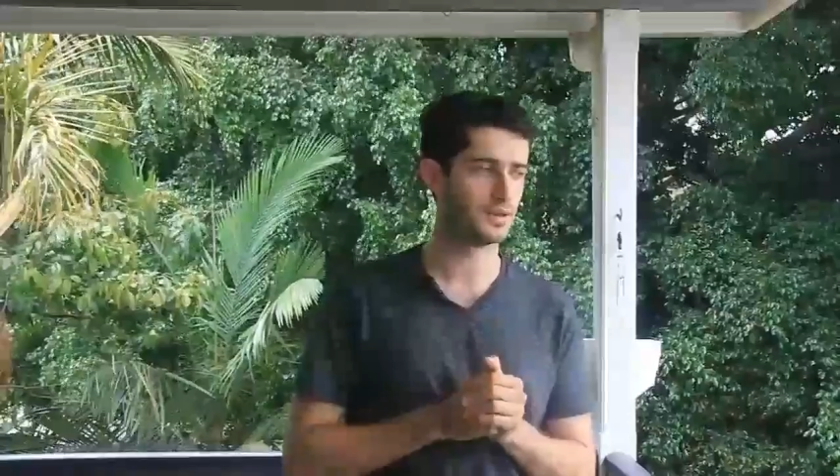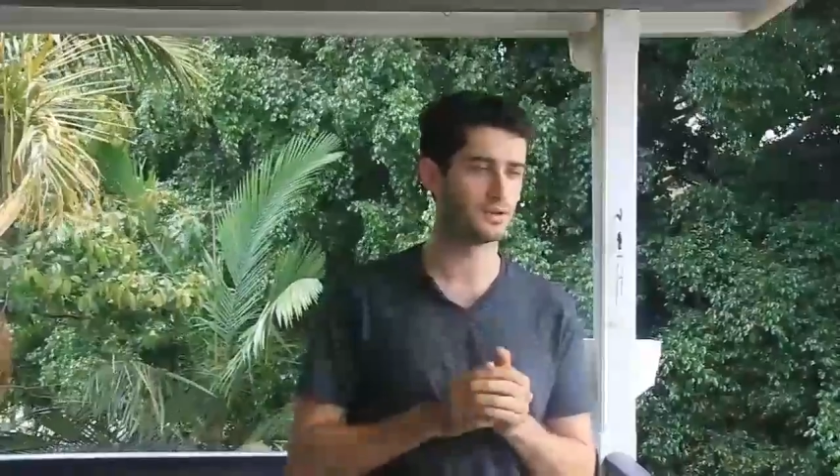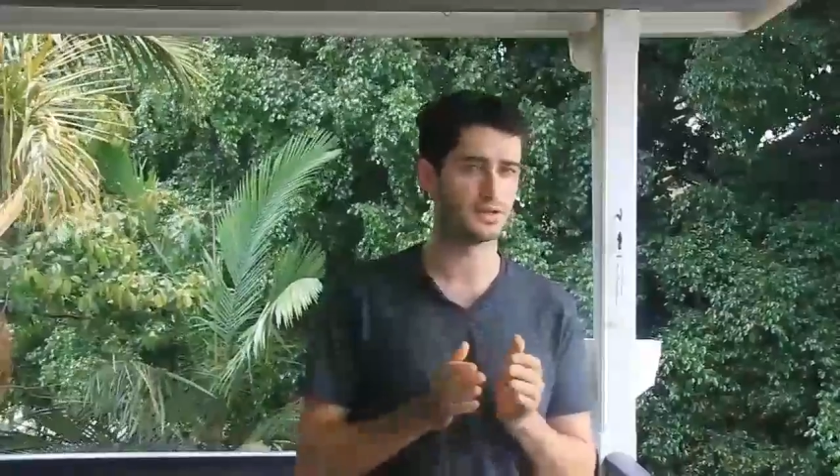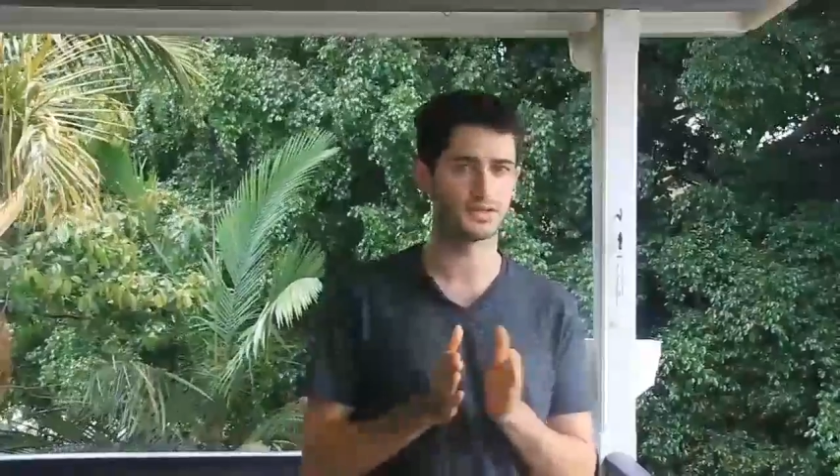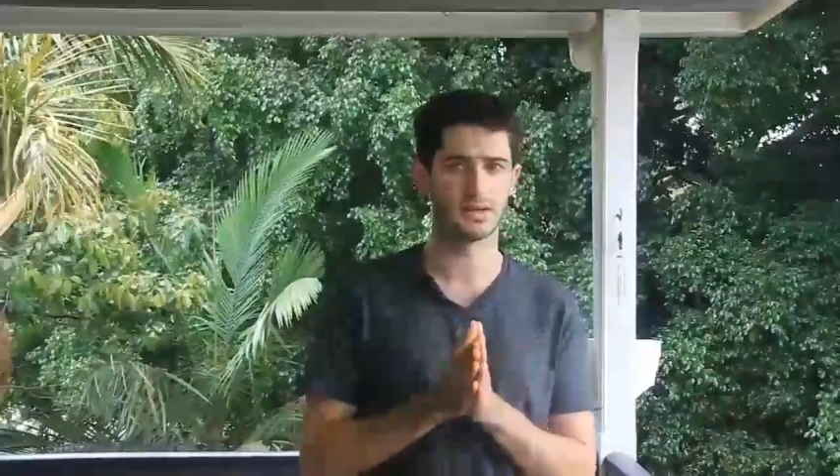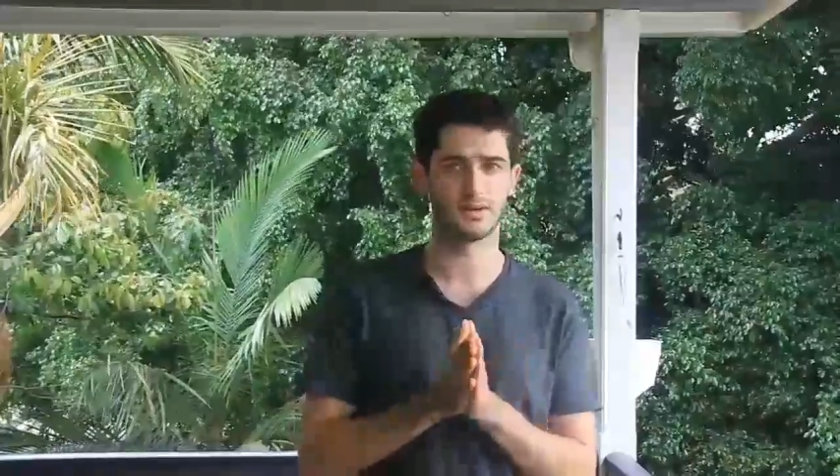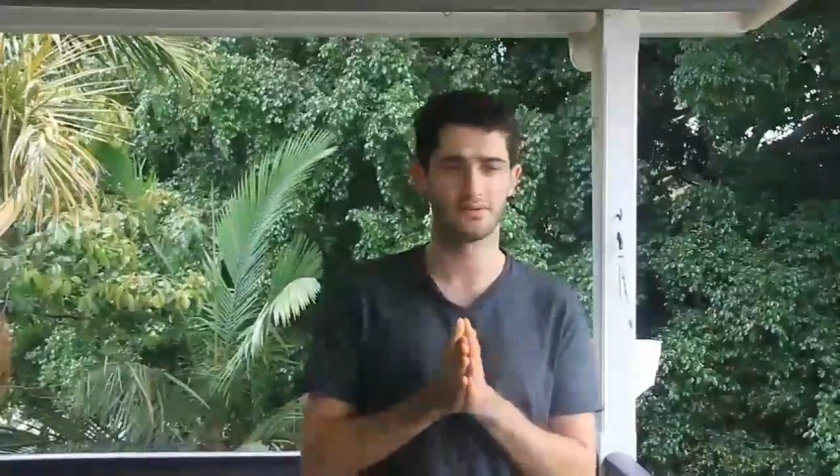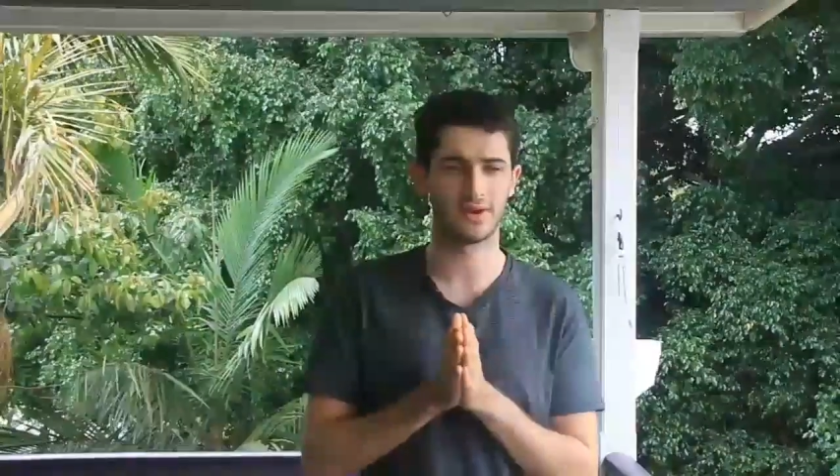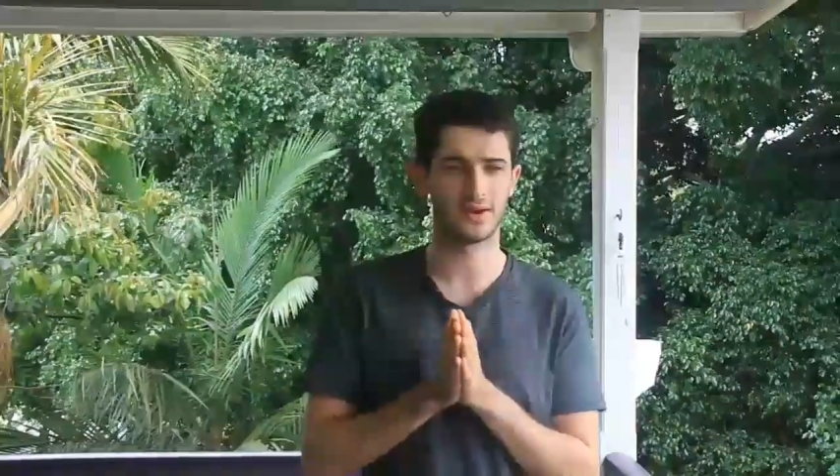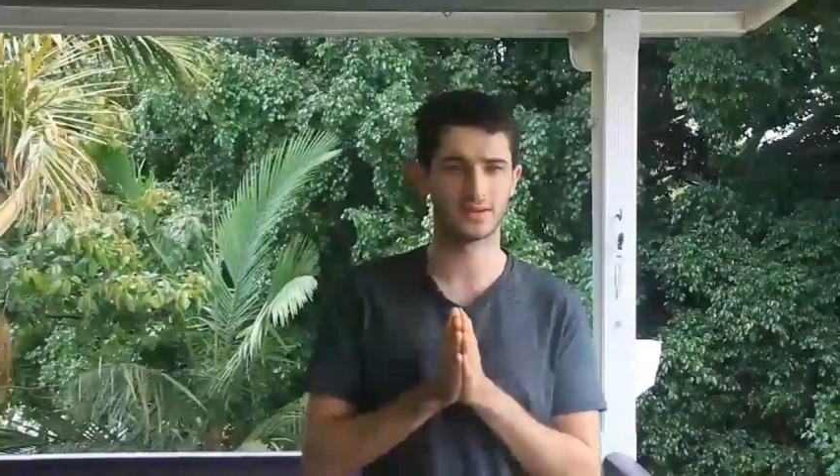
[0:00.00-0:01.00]
increase their
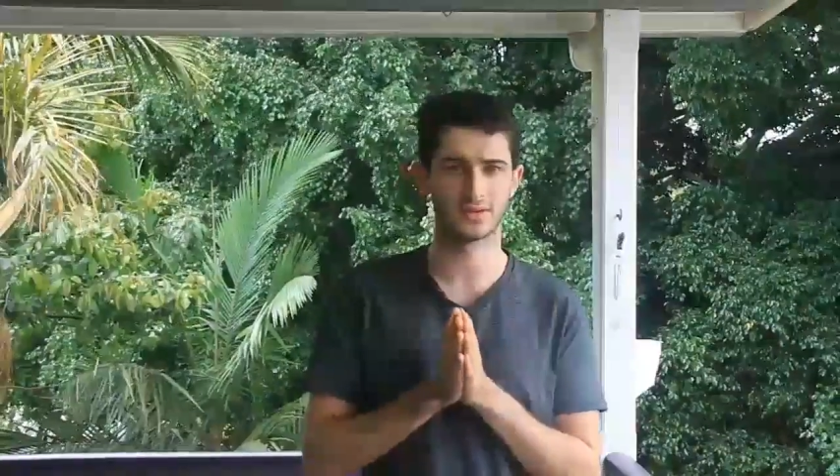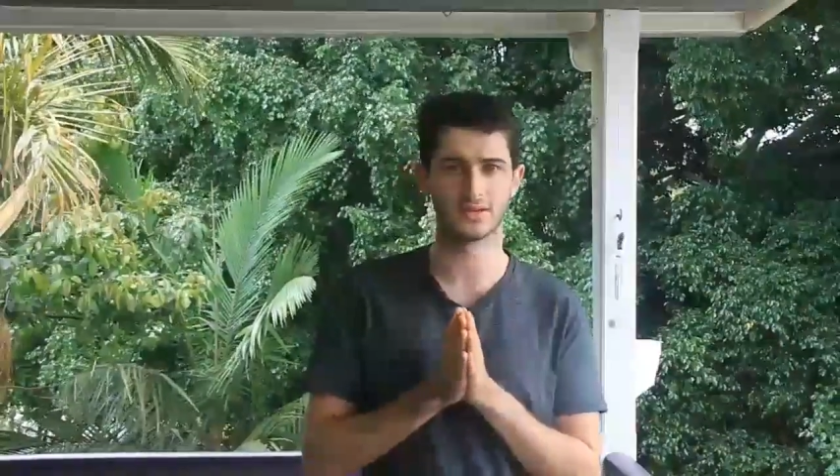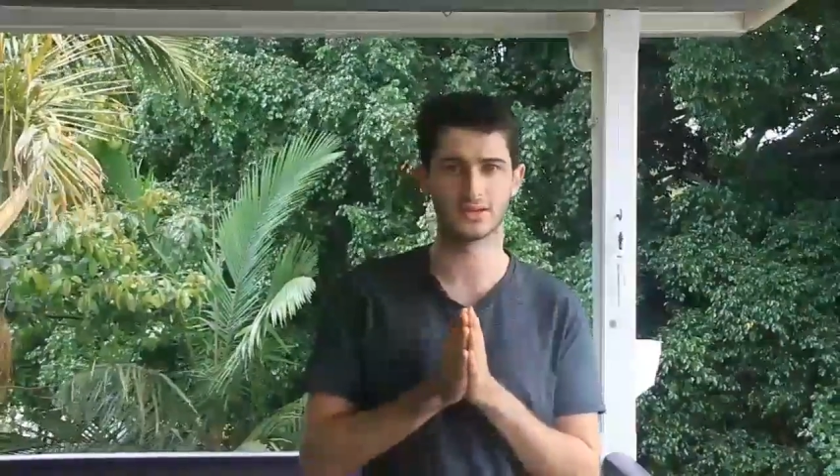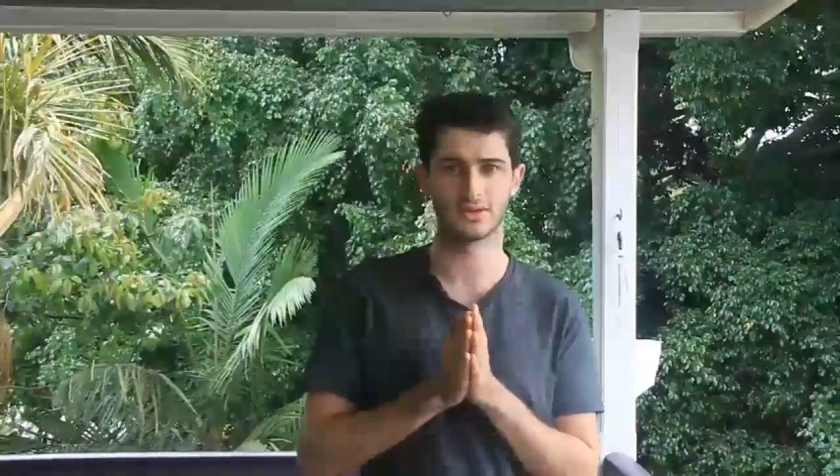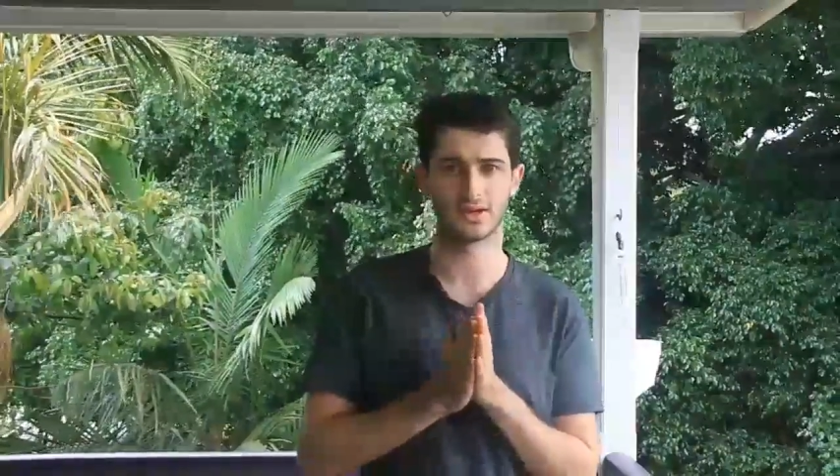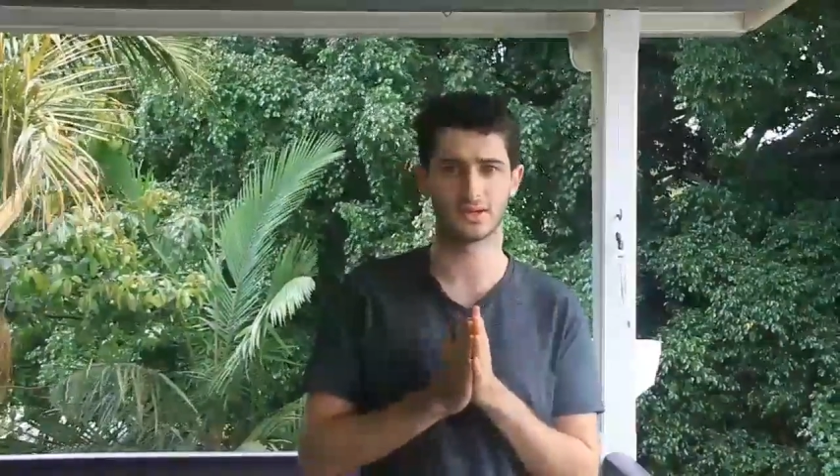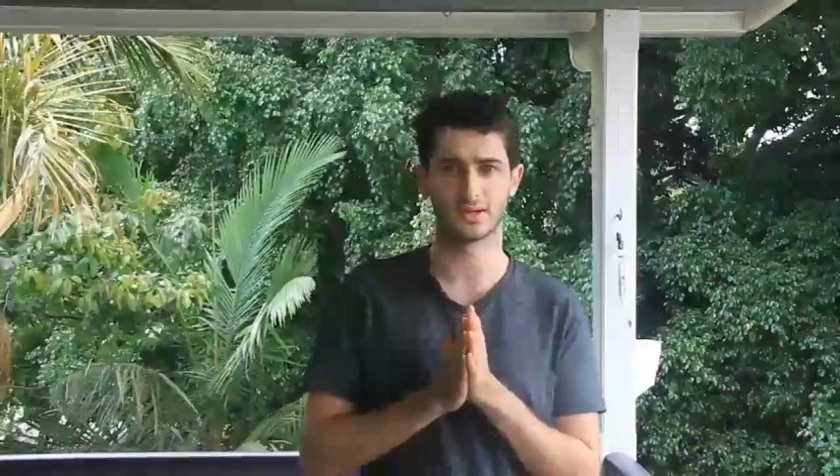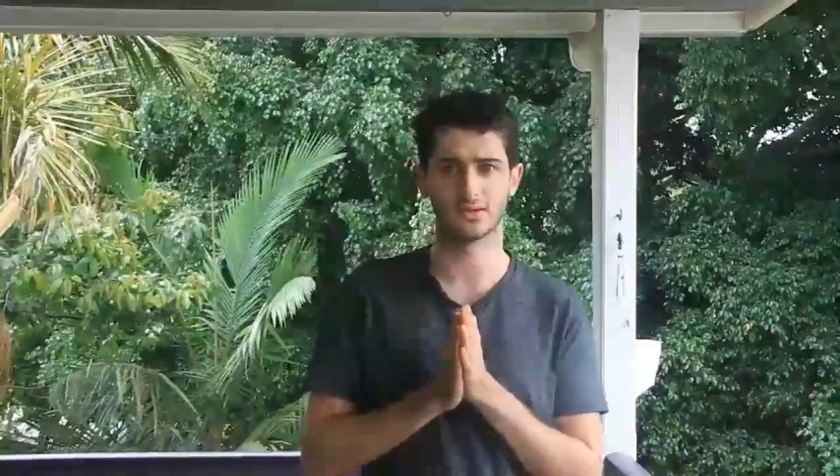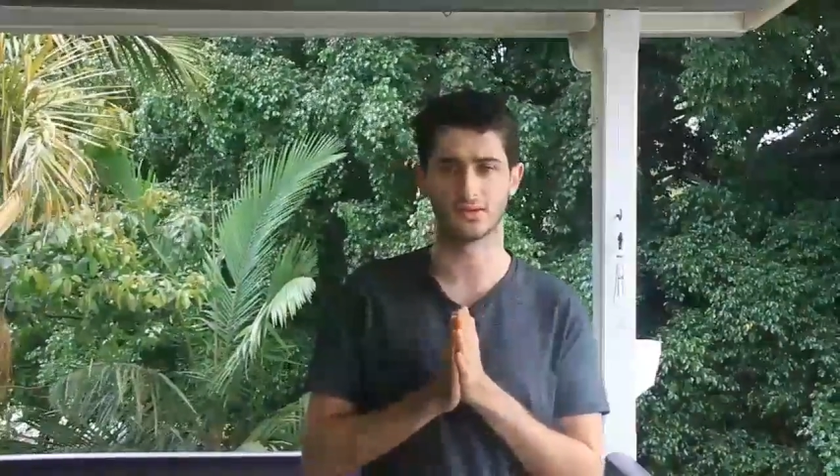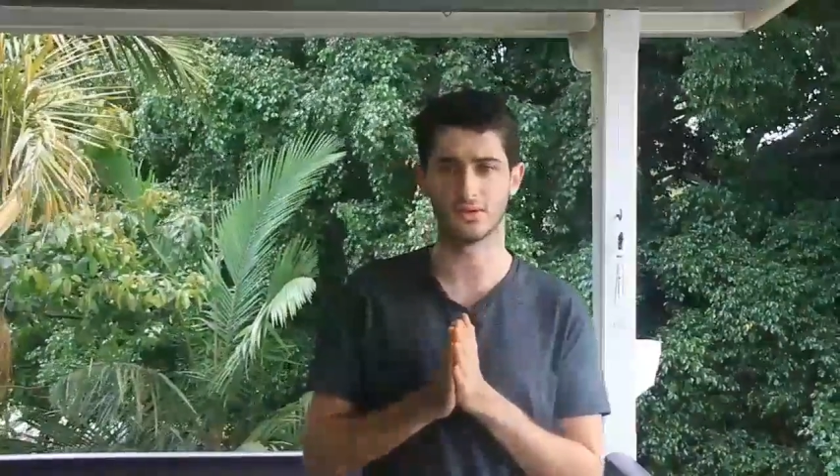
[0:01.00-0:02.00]
financial
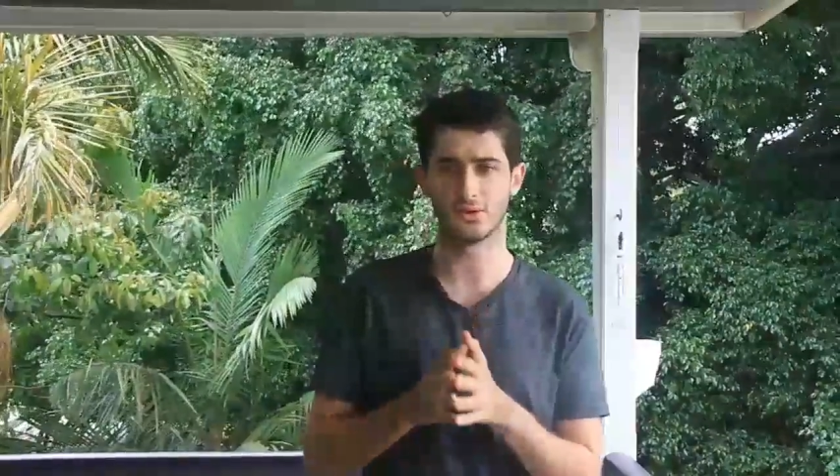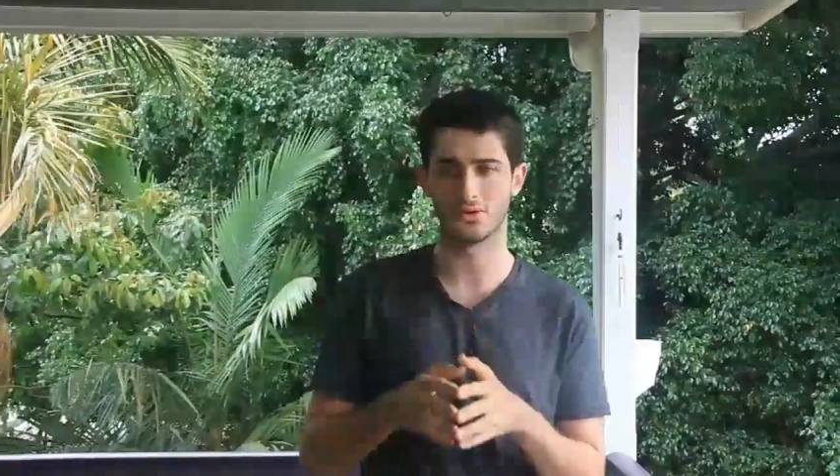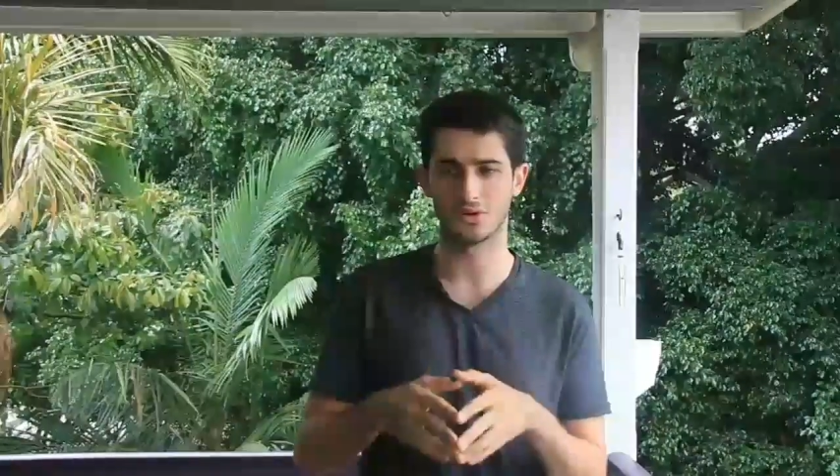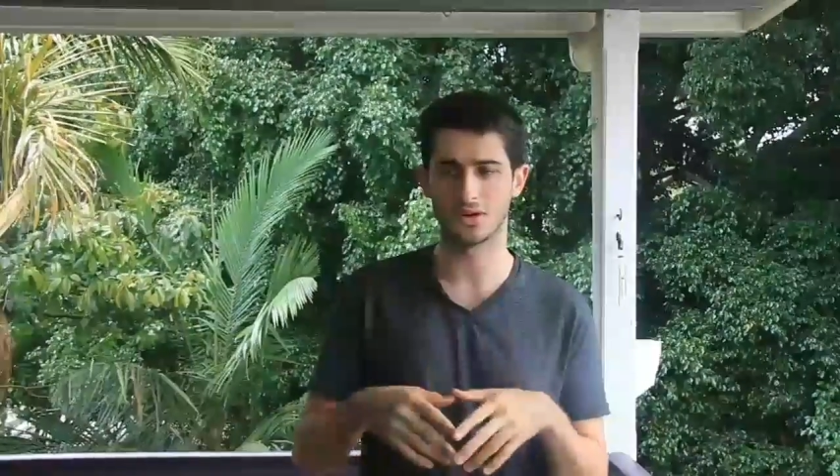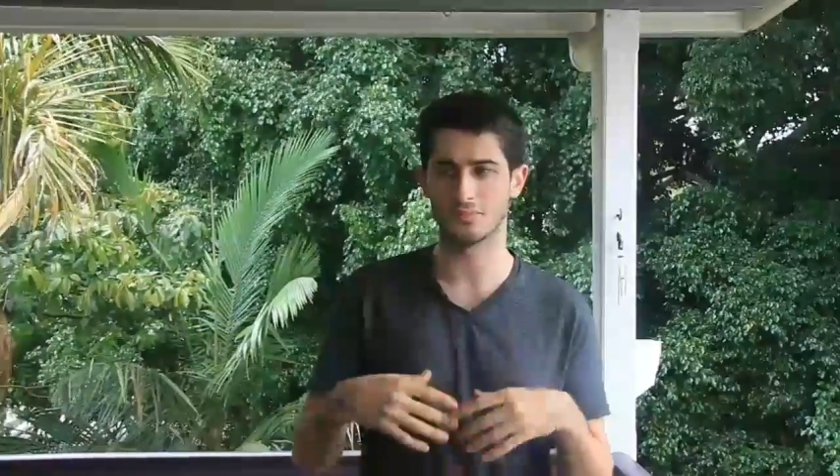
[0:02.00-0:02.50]
situation or